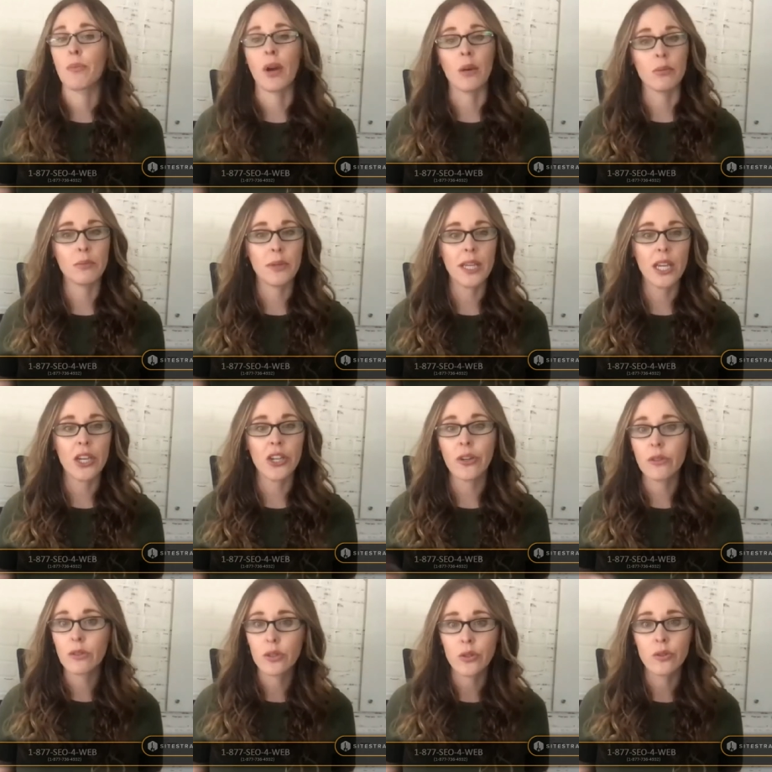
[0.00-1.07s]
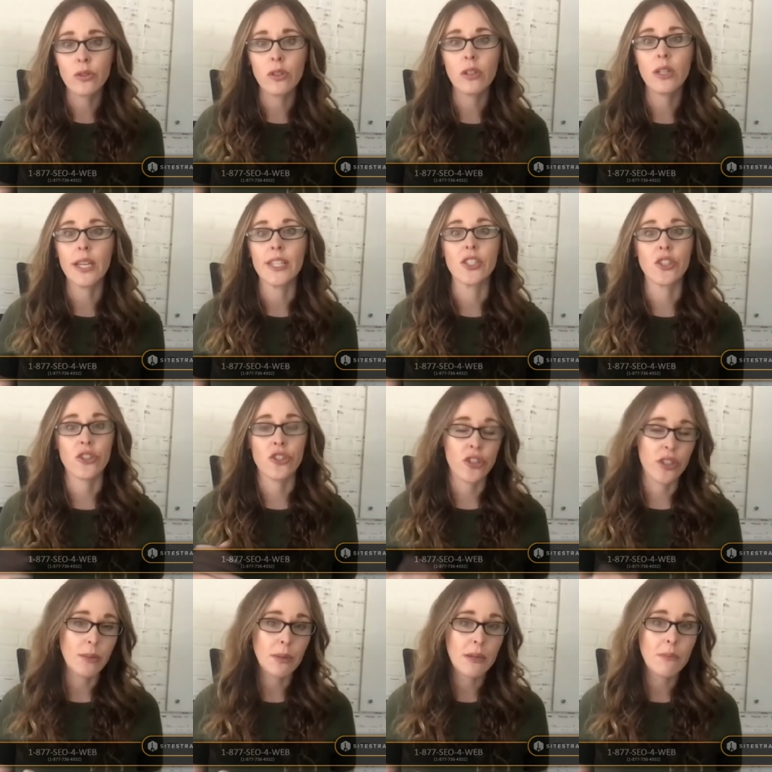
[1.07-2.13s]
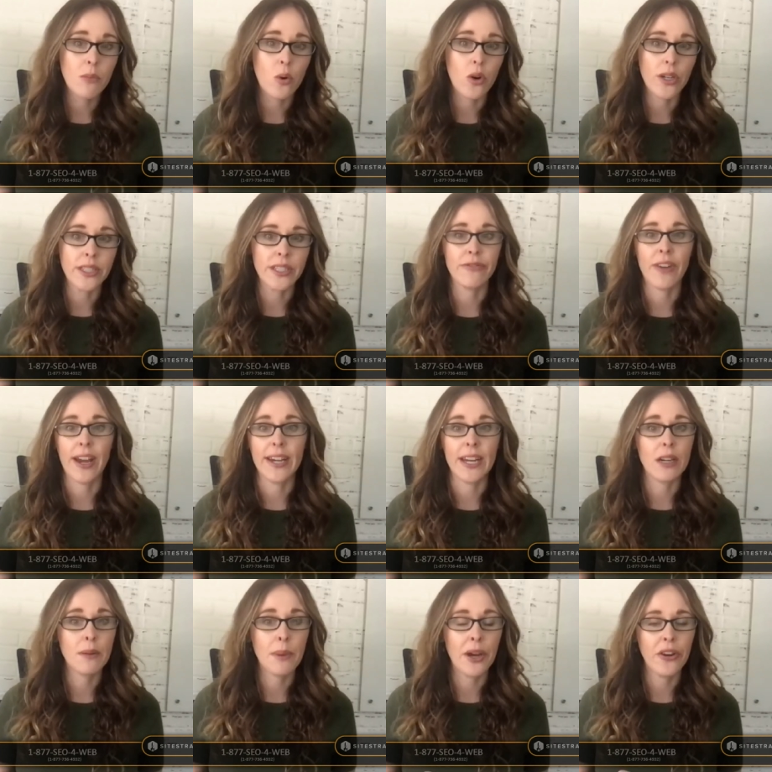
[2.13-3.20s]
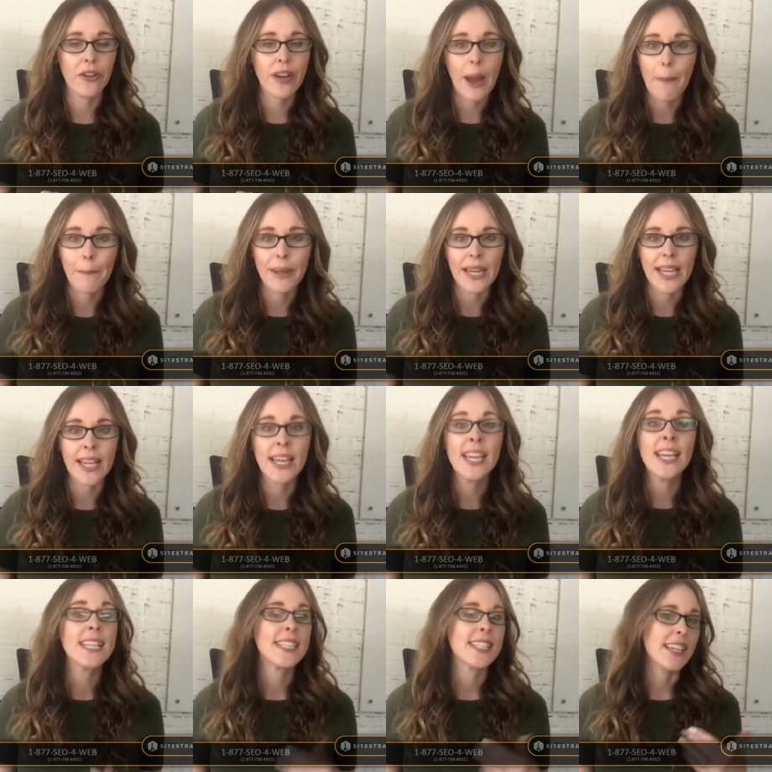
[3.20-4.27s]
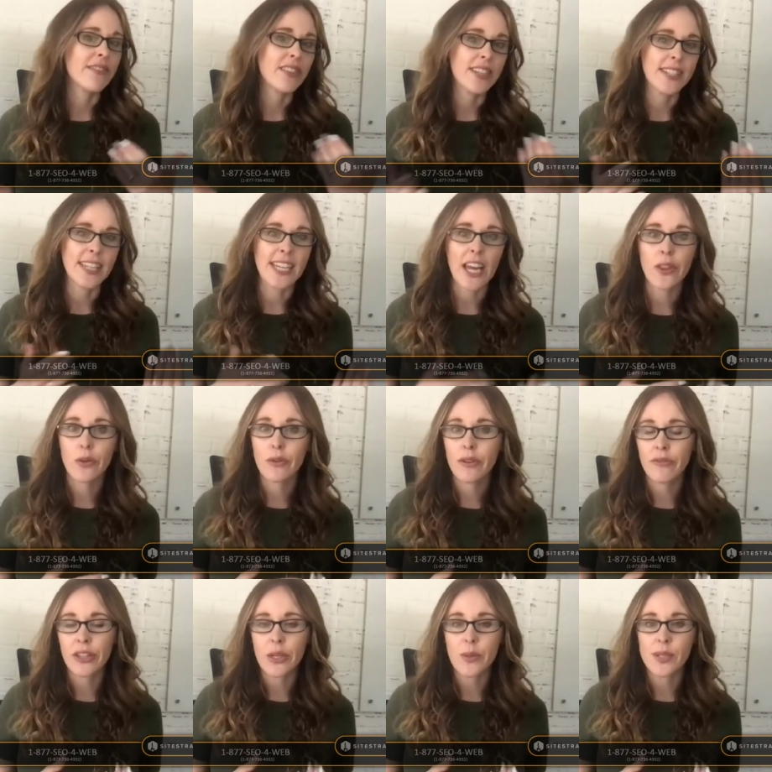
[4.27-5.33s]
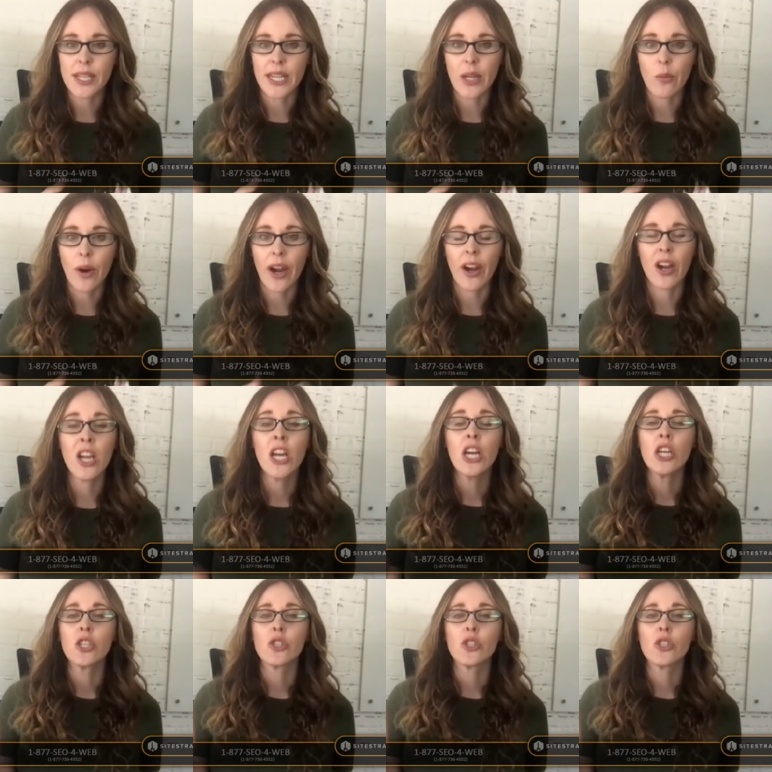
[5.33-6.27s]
They're probably going to go to Google and search a little bit more to find out about your company, mm-hmm. see see if there's any other reviews anywhere.